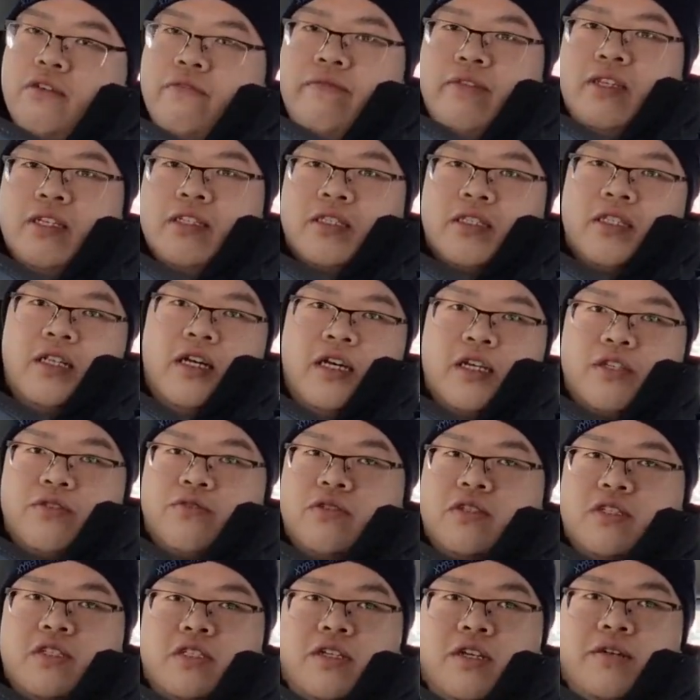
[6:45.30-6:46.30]
is like
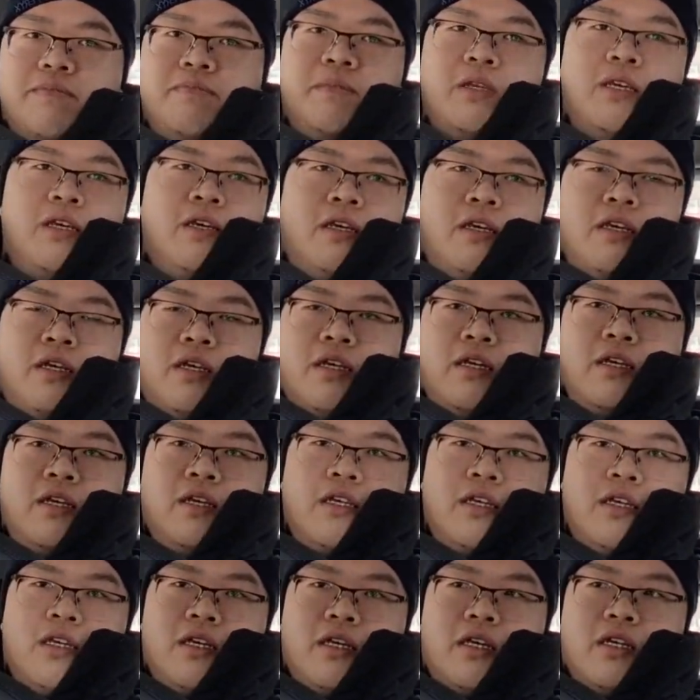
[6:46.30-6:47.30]
just a
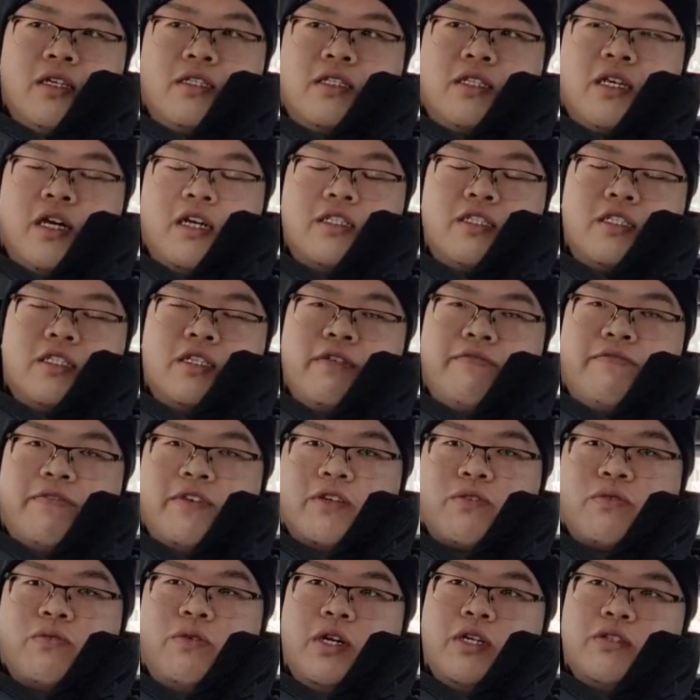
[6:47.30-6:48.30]

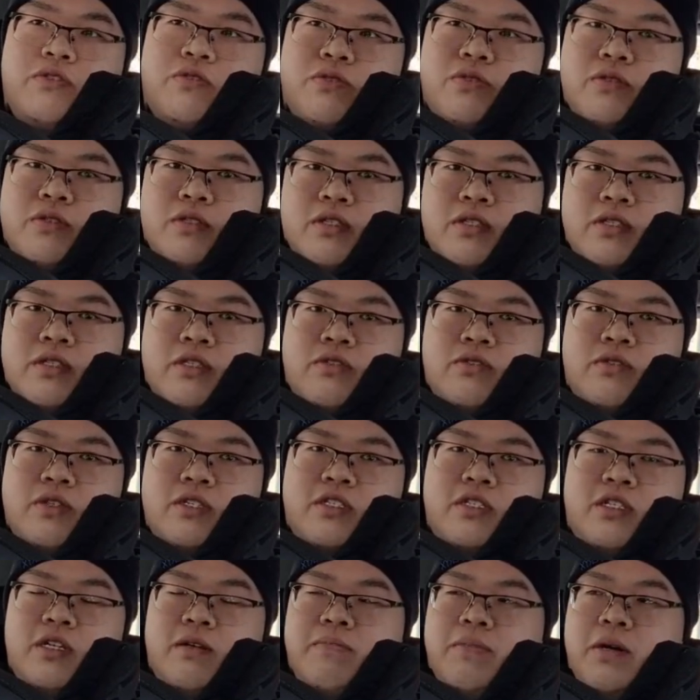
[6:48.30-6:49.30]
scientific question. It's
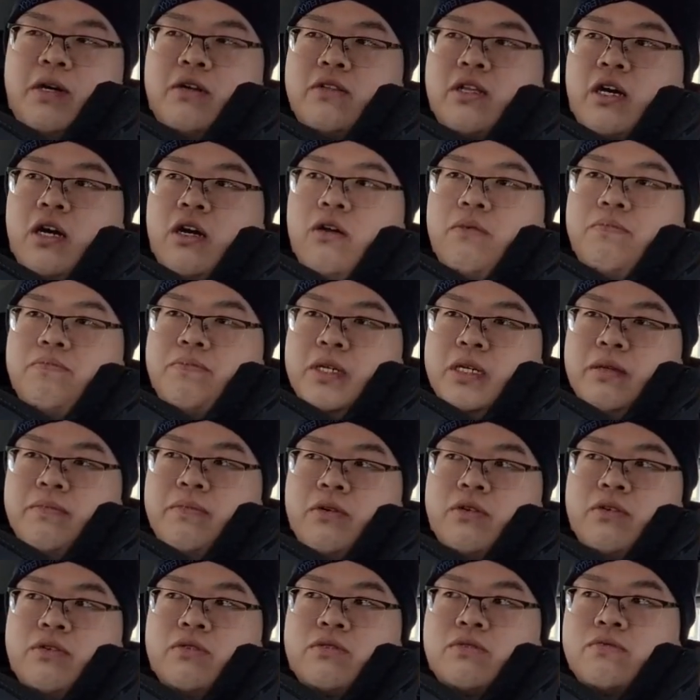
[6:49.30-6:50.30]
just about how
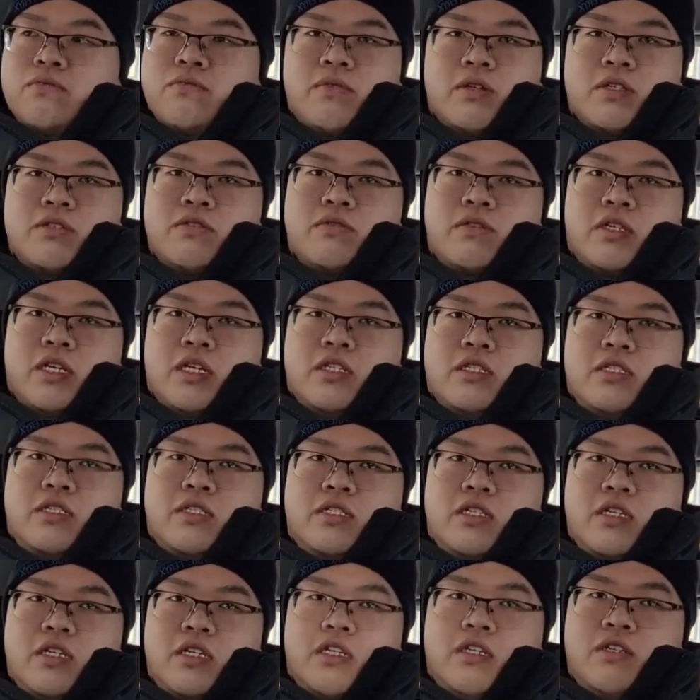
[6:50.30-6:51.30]
people, you don't want to get
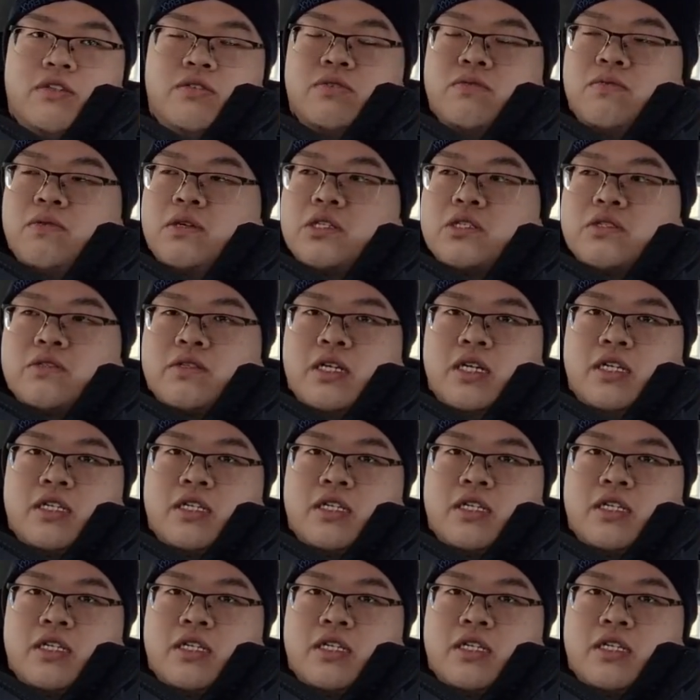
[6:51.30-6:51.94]
sick, you don't want to get